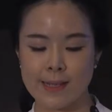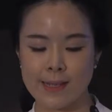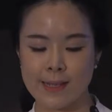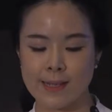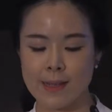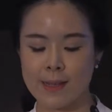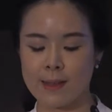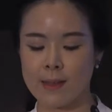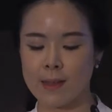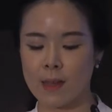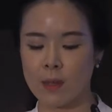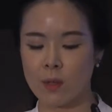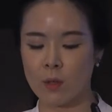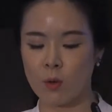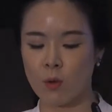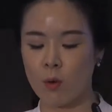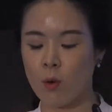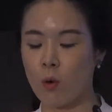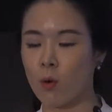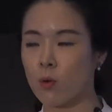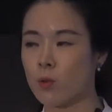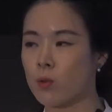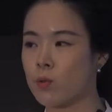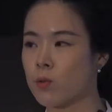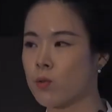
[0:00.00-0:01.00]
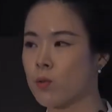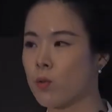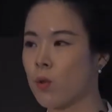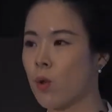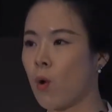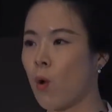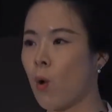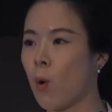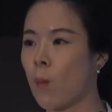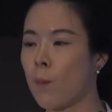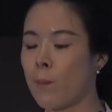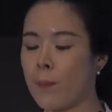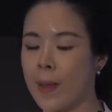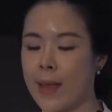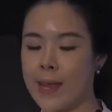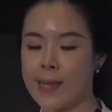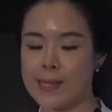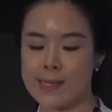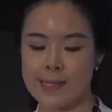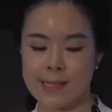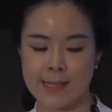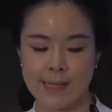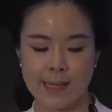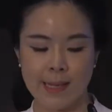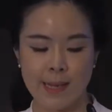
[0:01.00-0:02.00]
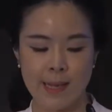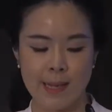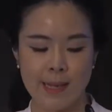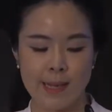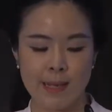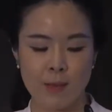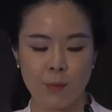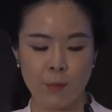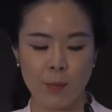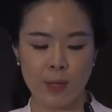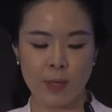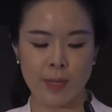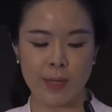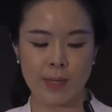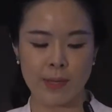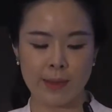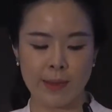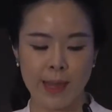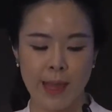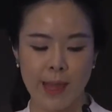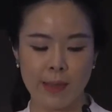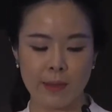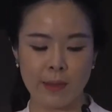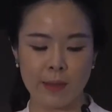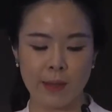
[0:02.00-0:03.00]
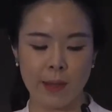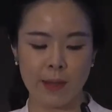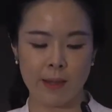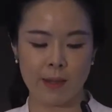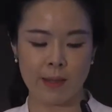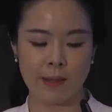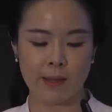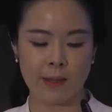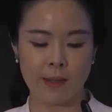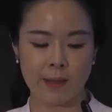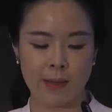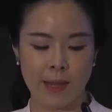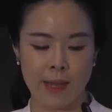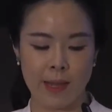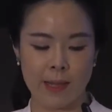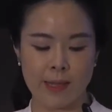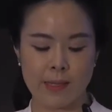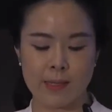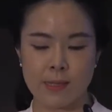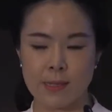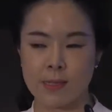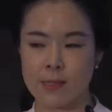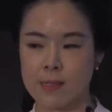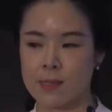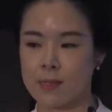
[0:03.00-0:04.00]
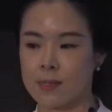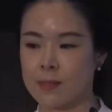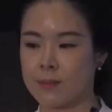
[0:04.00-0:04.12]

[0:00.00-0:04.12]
standard code to the homepage within 10 calendar days.